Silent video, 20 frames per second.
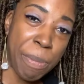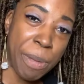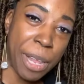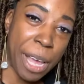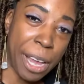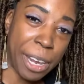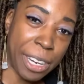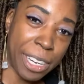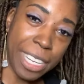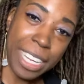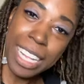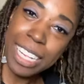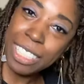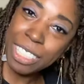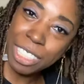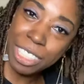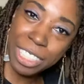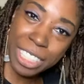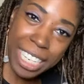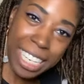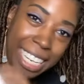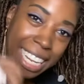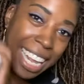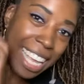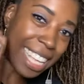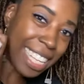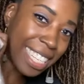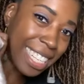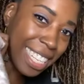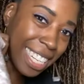all your Color Street
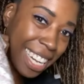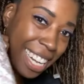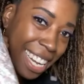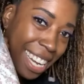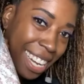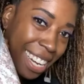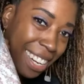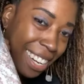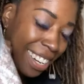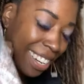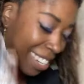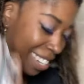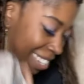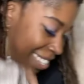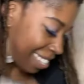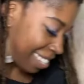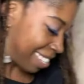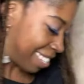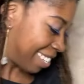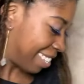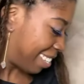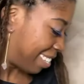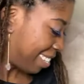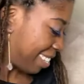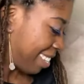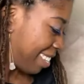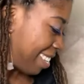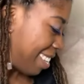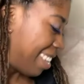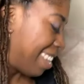nails in here.
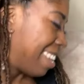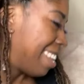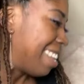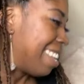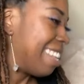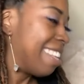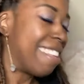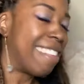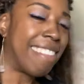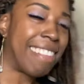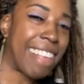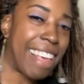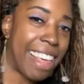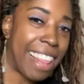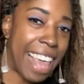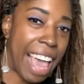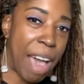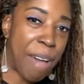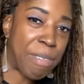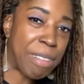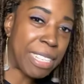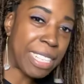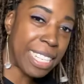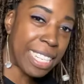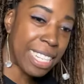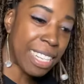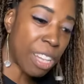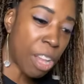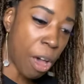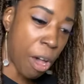So that was
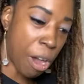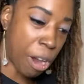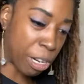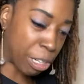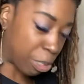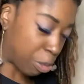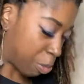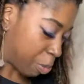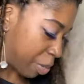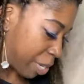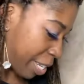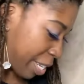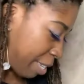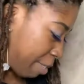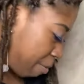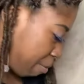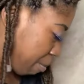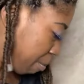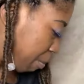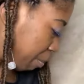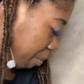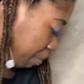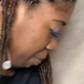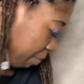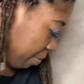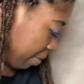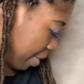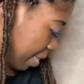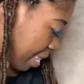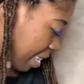the large one.
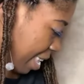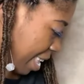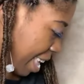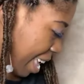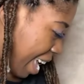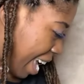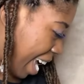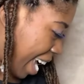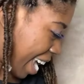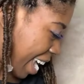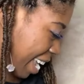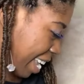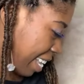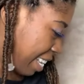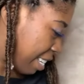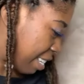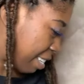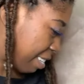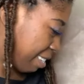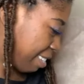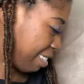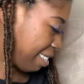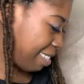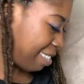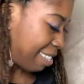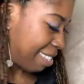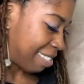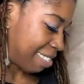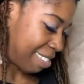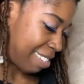And
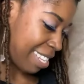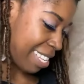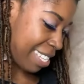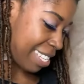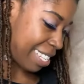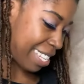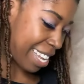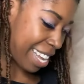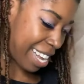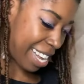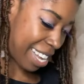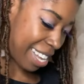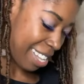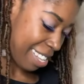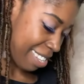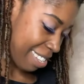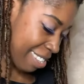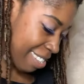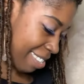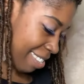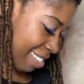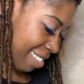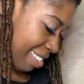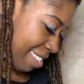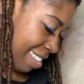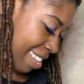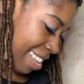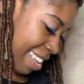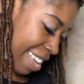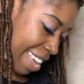let's see.
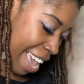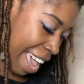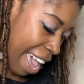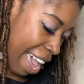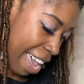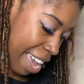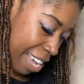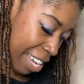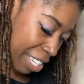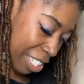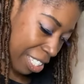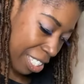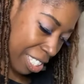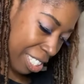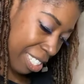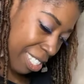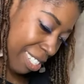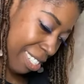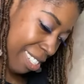Gosh.